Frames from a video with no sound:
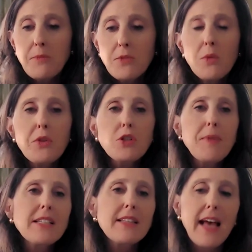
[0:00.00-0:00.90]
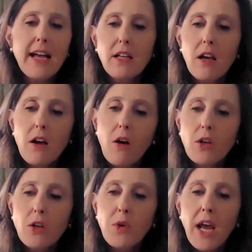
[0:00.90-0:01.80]
So with respect to that,
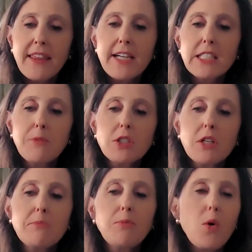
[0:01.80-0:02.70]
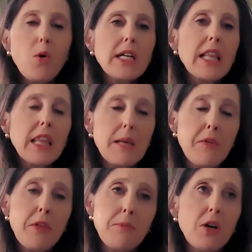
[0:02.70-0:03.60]
what I think is the most important theme
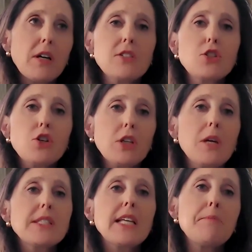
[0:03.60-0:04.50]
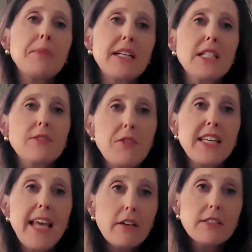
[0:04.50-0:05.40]
of the book, and certainly was the impetus from the
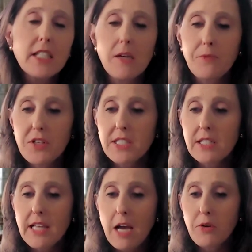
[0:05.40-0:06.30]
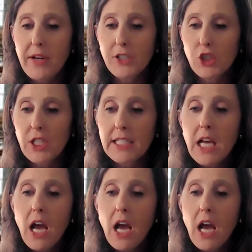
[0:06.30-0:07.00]
Yale team for this collaboration,